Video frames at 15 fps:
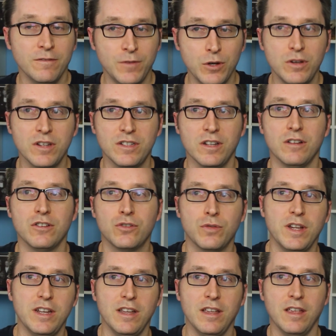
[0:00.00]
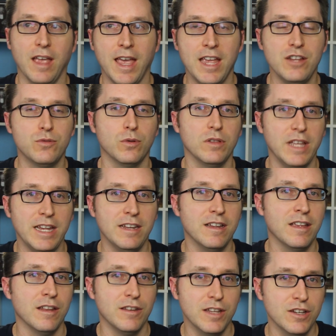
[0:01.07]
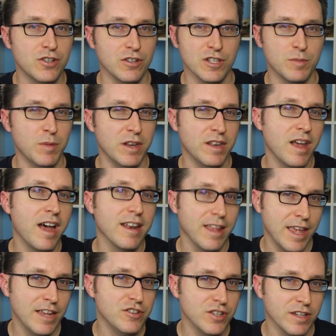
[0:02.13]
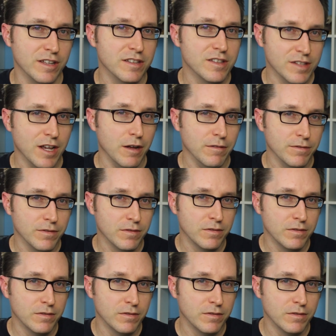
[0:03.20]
focused on treating age-related conditions, but not aging itself.